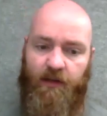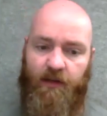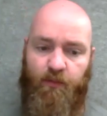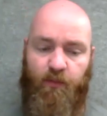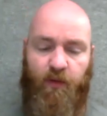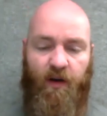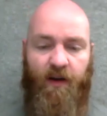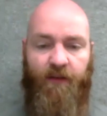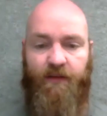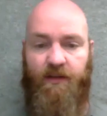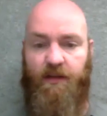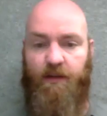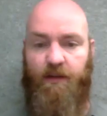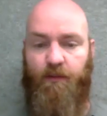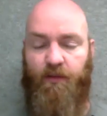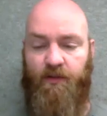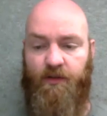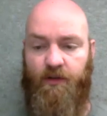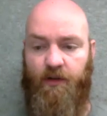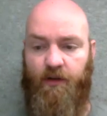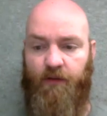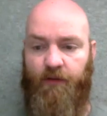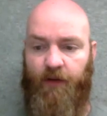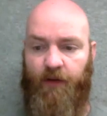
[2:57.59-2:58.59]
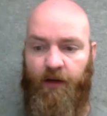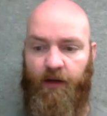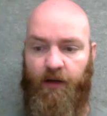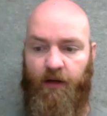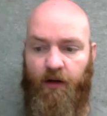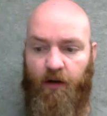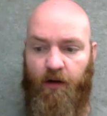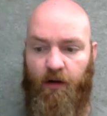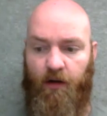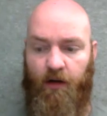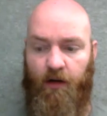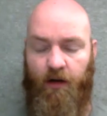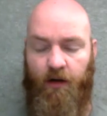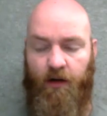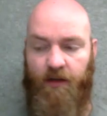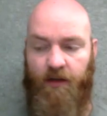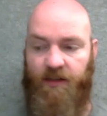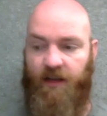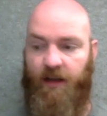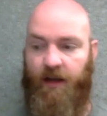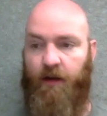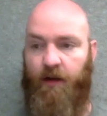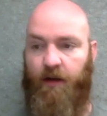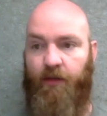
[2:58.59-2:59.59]
Right, everything's privacy preserving, and our
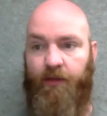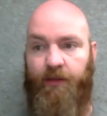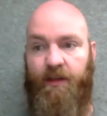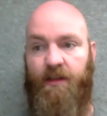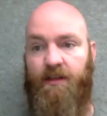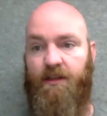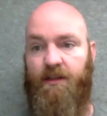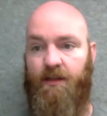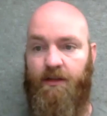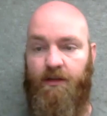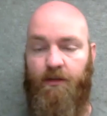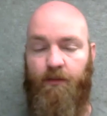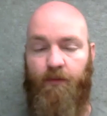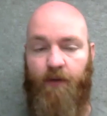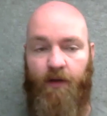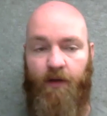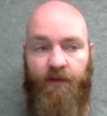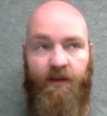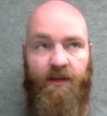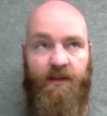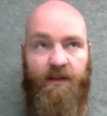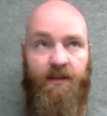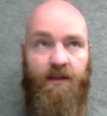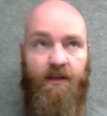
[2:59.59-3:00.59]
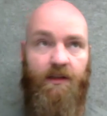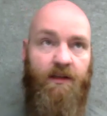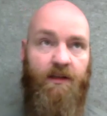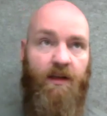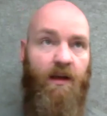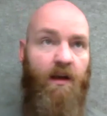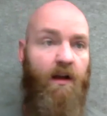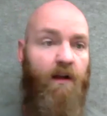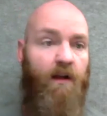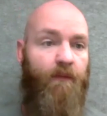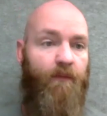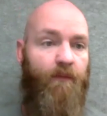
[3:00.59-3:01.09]
entire thesis around this is